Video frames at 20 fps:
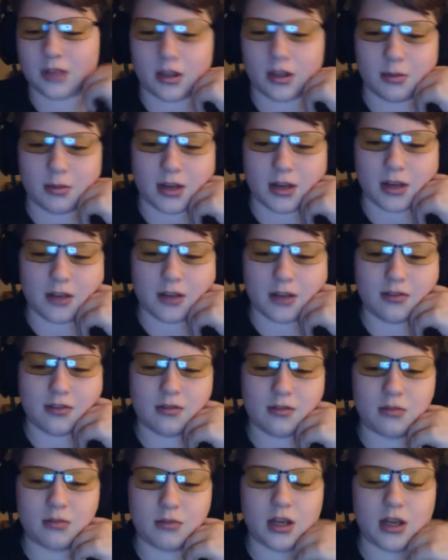on the
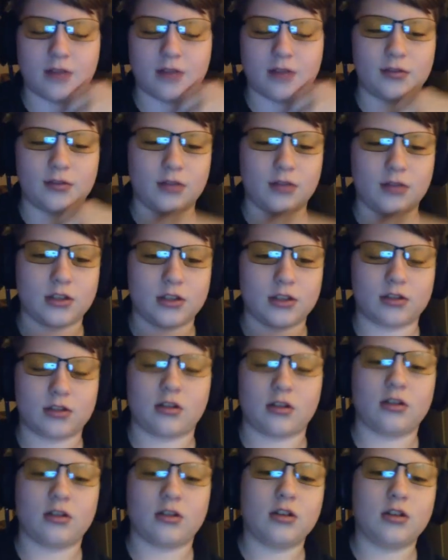behalf of Red
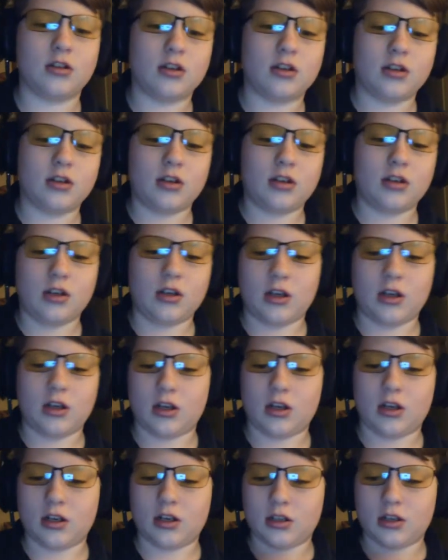Star. So